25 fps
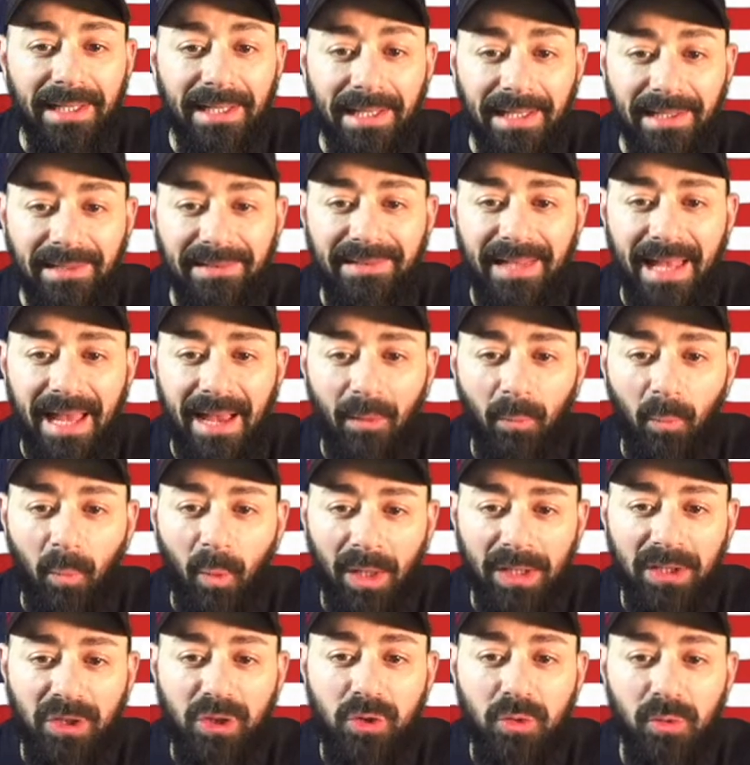is that
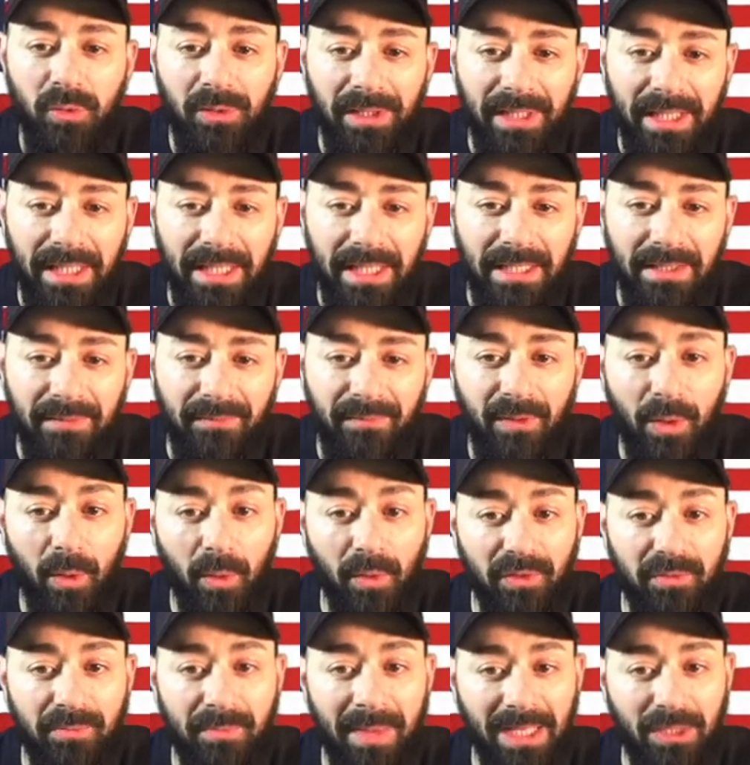once you leave
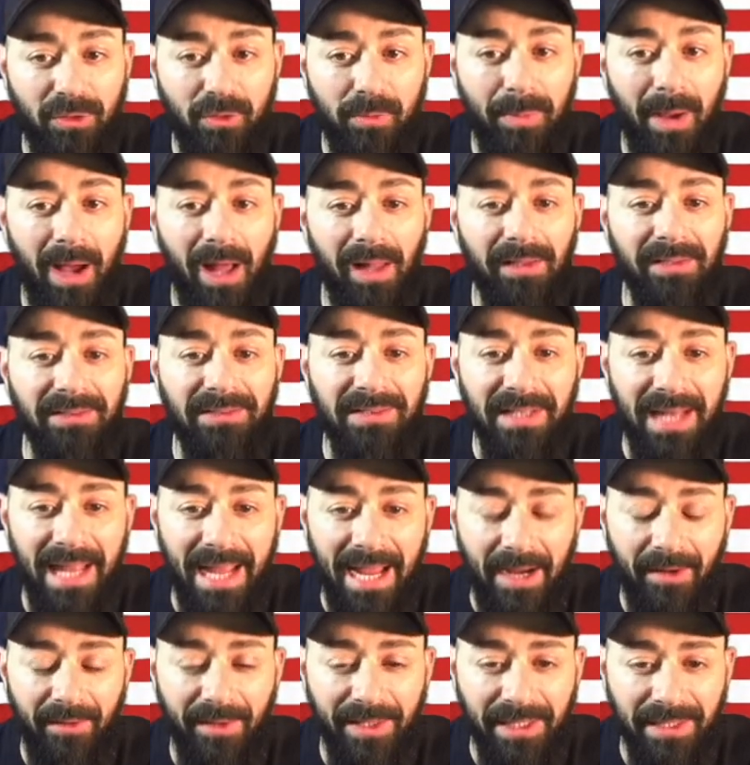those metropolitan
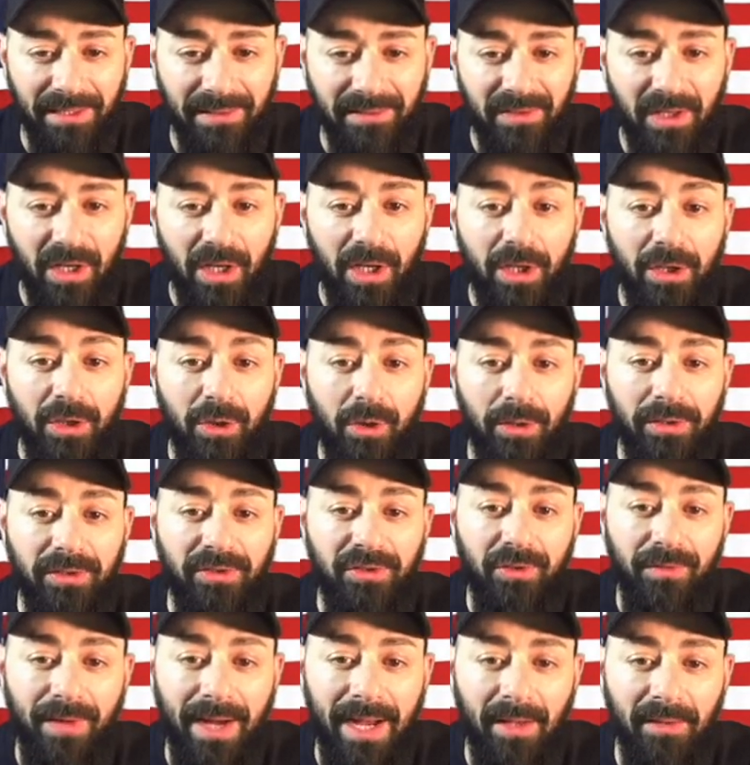areas, you're
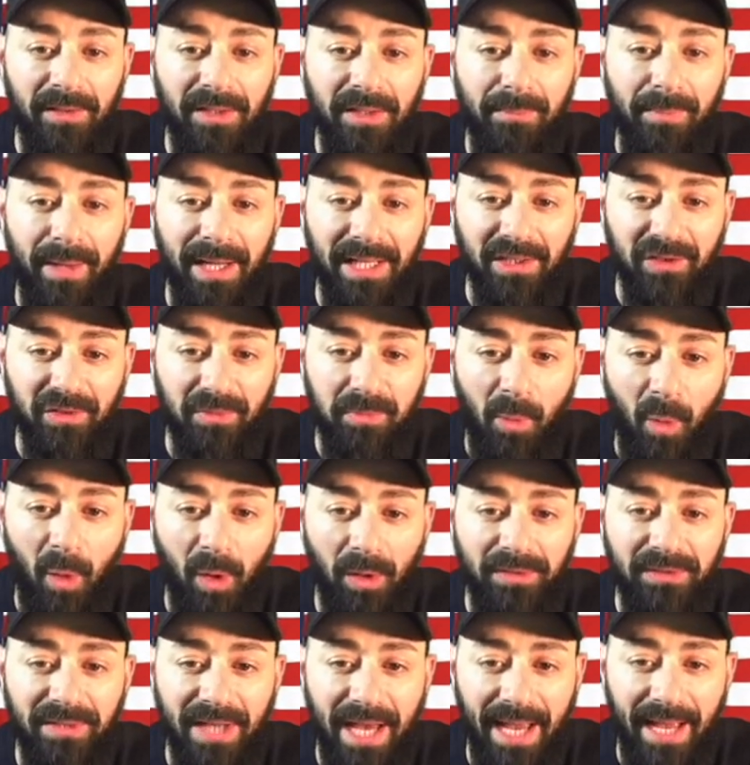surrounded by small
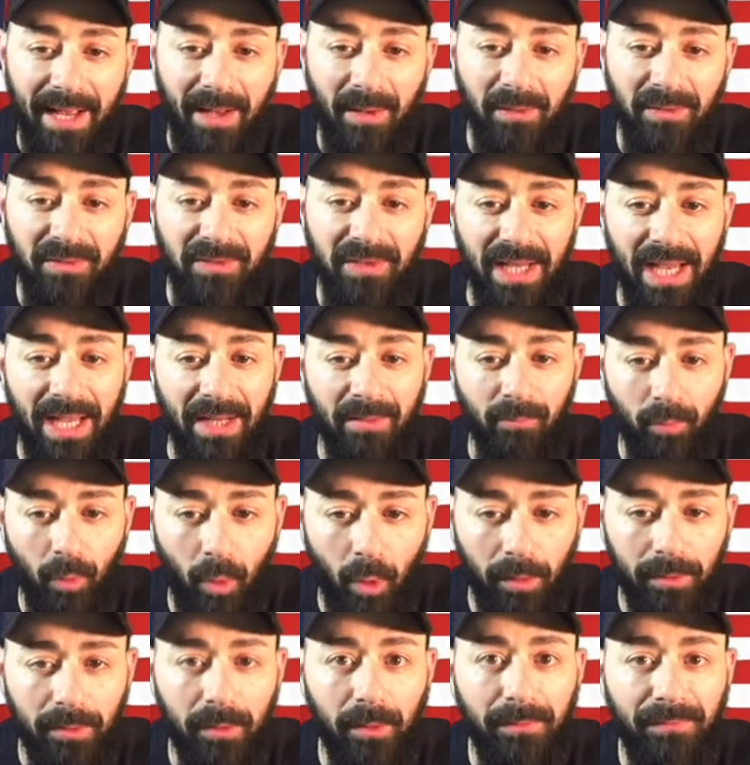towns and
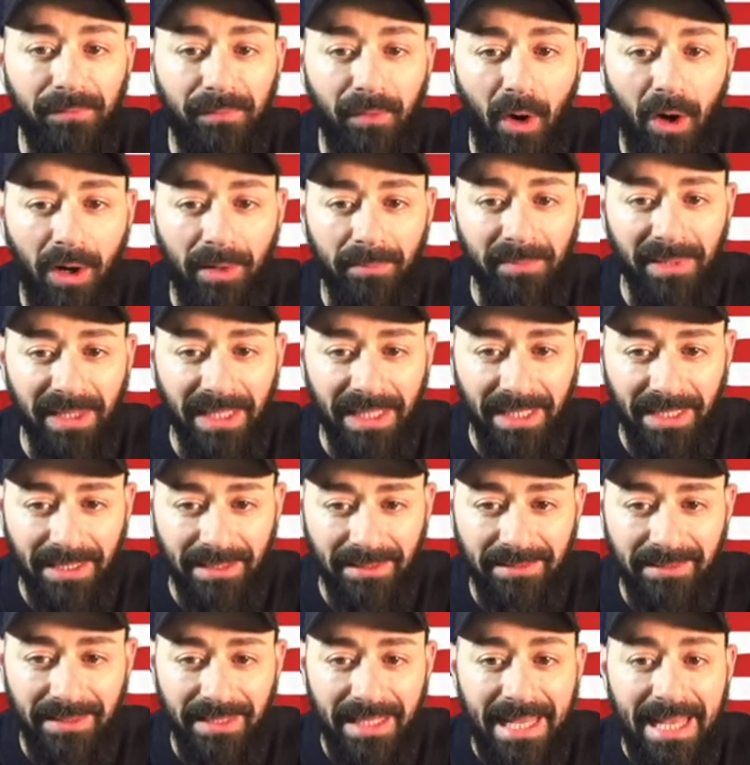rural
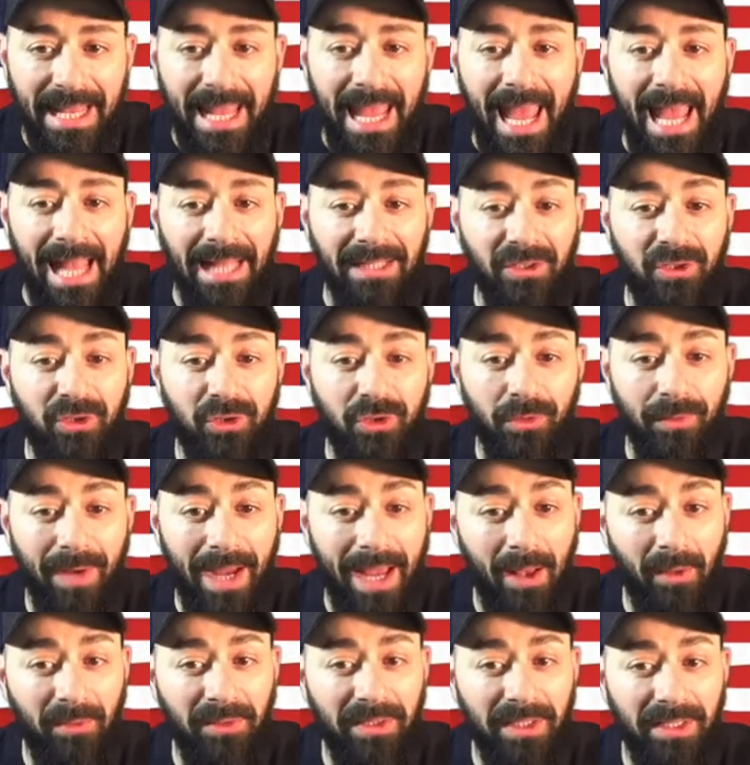farmland. And
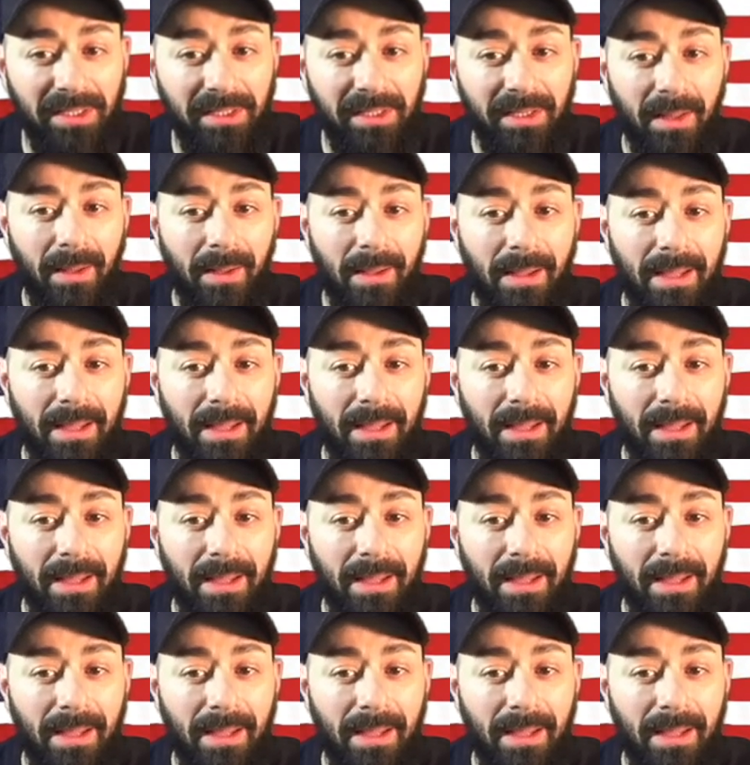surrounded